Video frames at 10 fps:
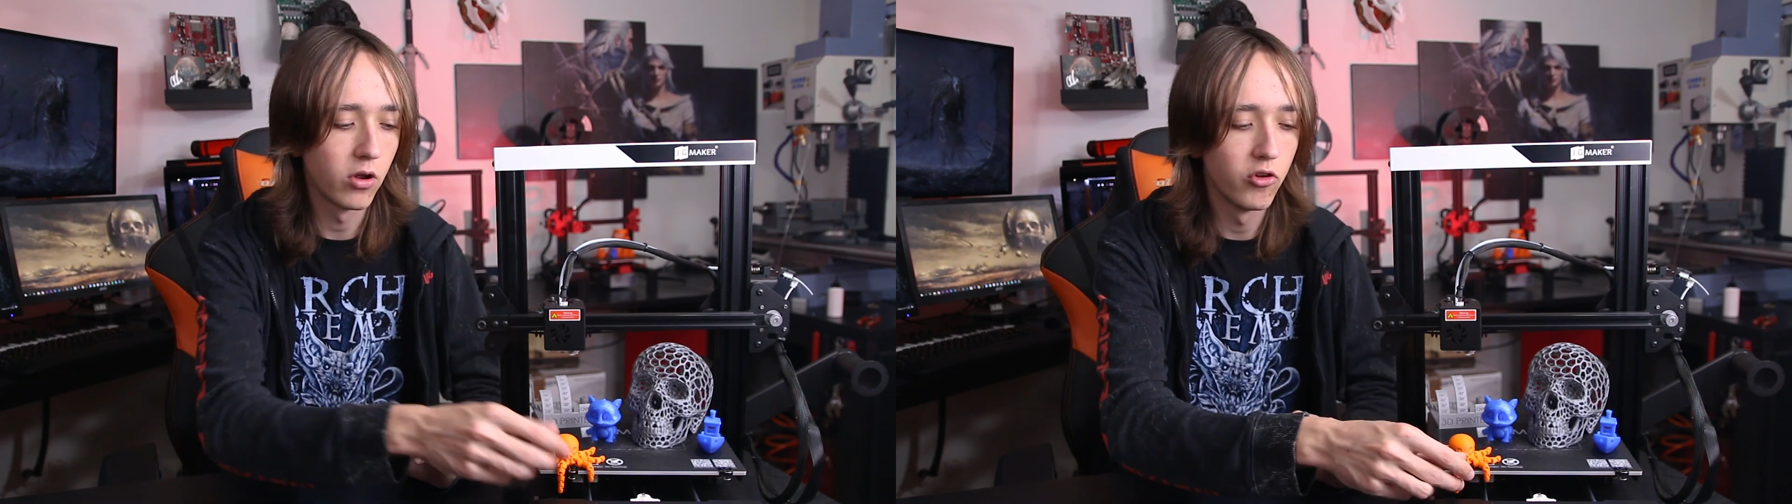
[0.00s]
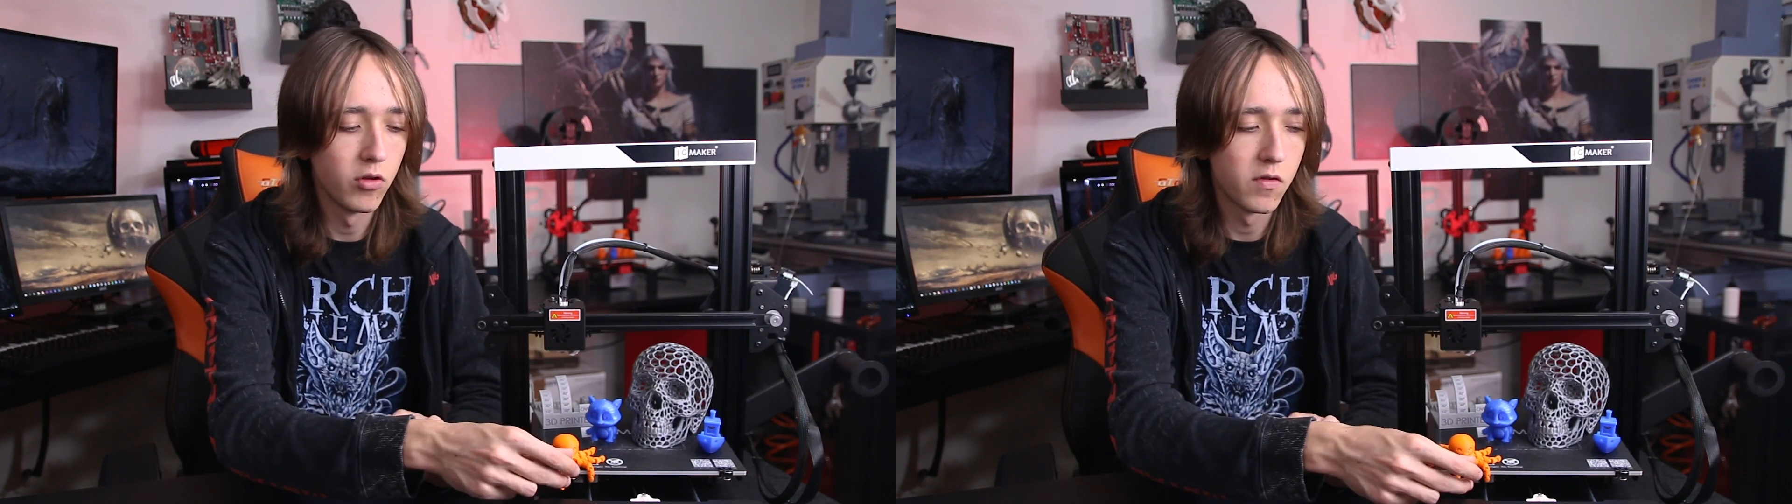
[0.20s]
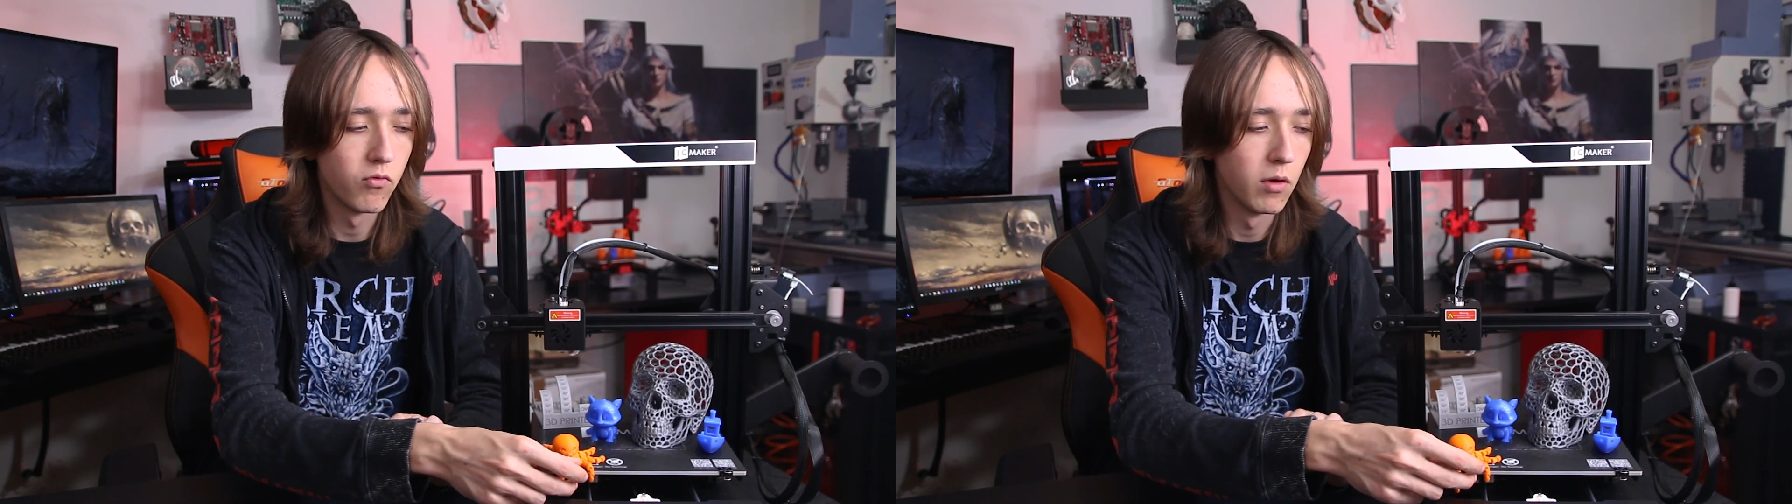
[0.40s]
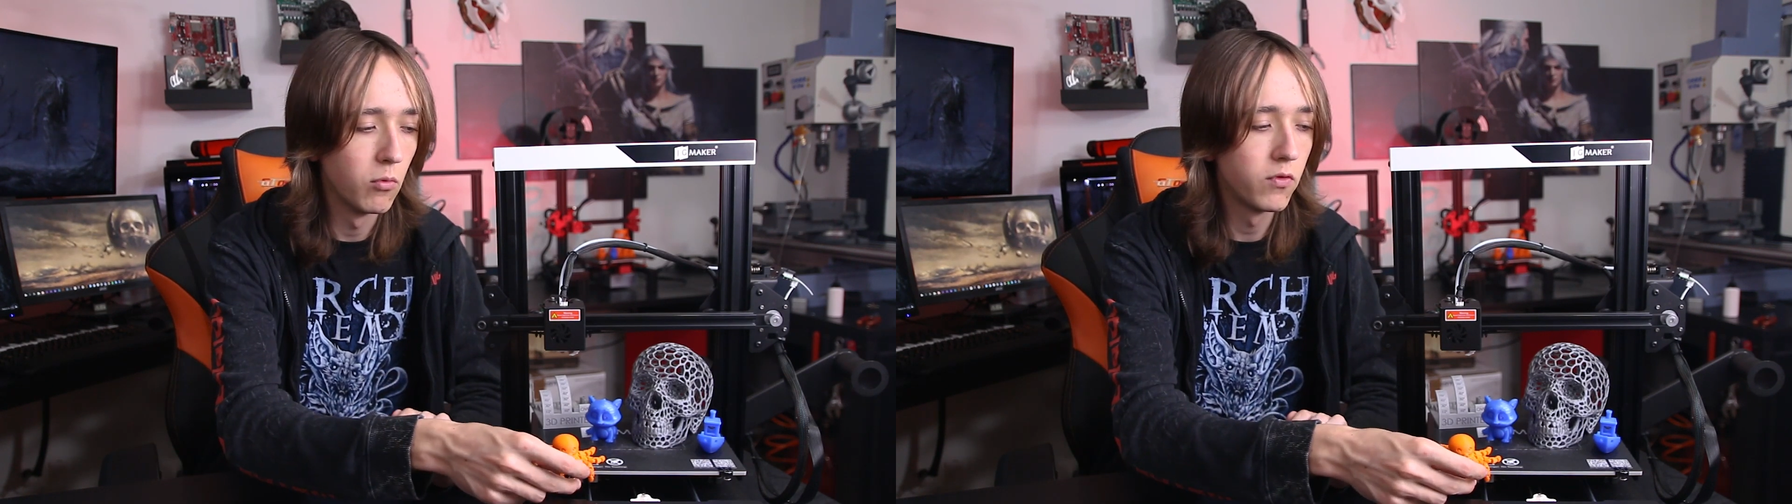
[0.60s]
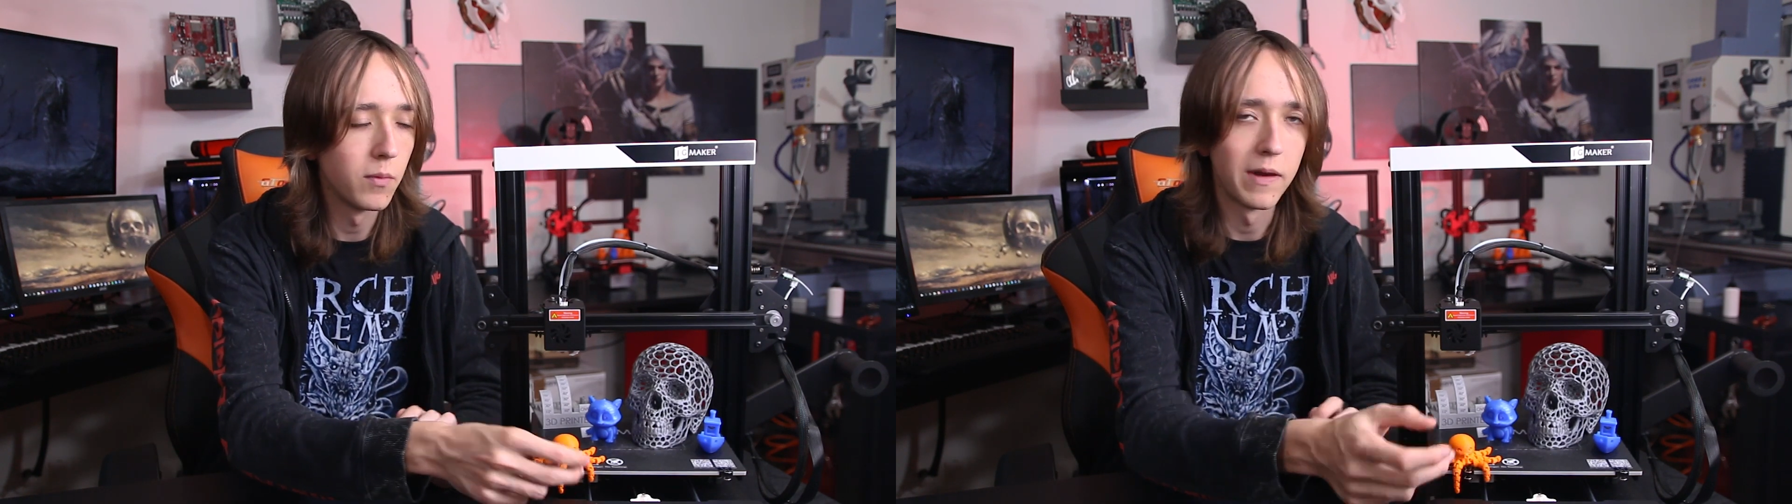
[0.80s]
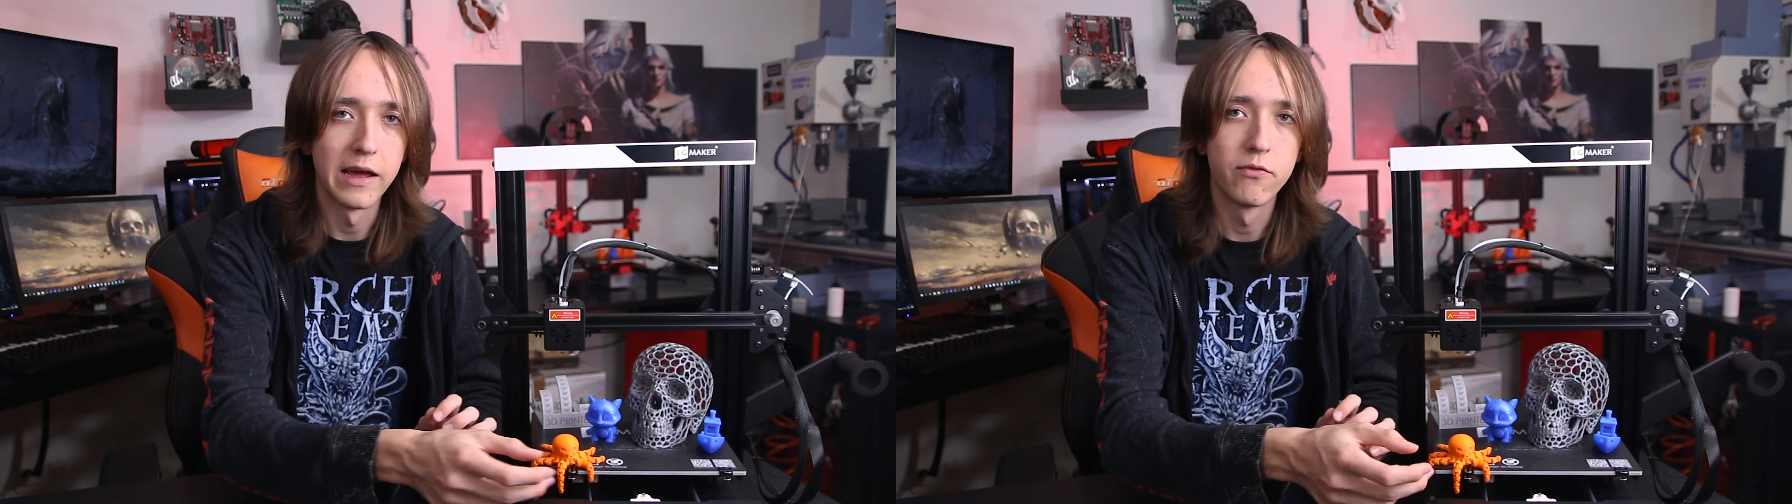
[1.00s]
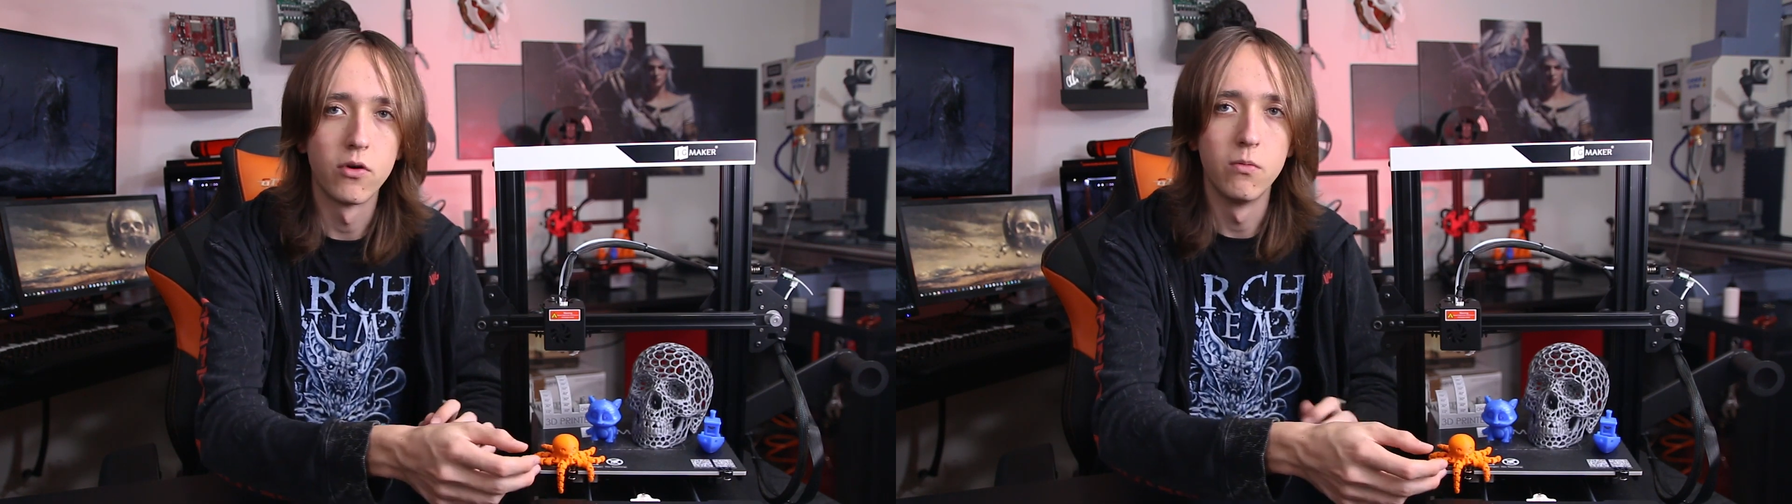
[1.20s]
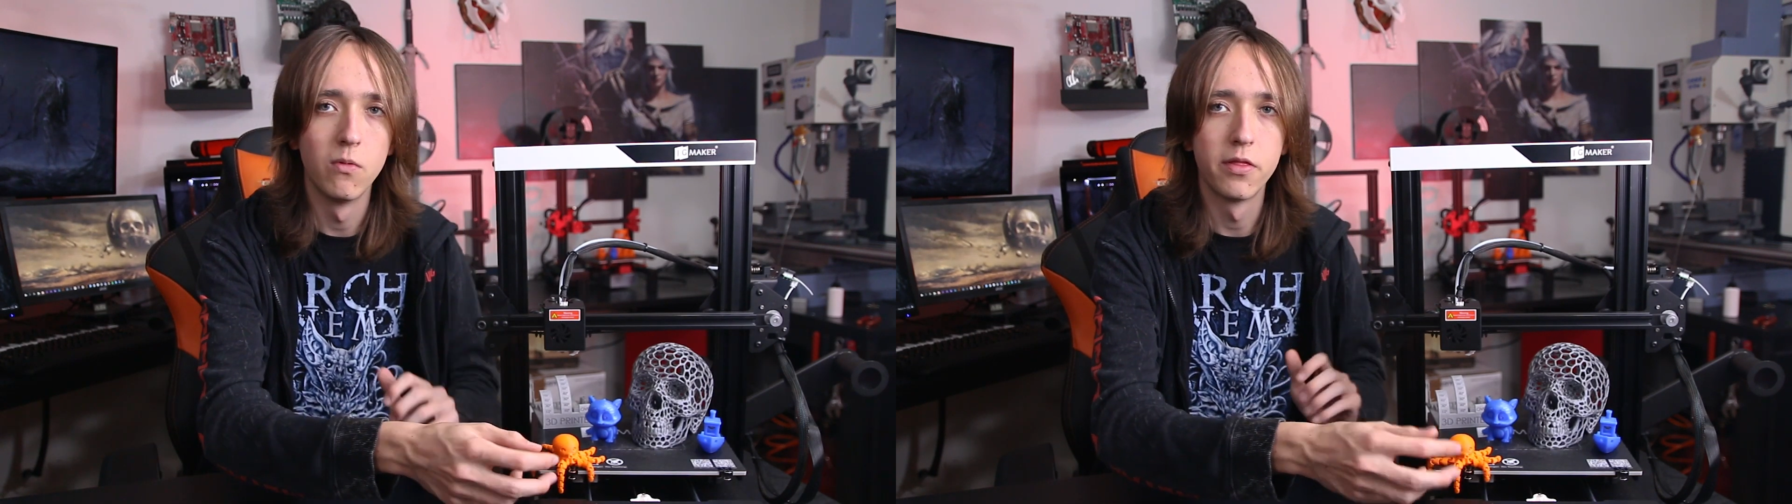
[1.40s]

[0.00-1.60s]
you can just remove the platform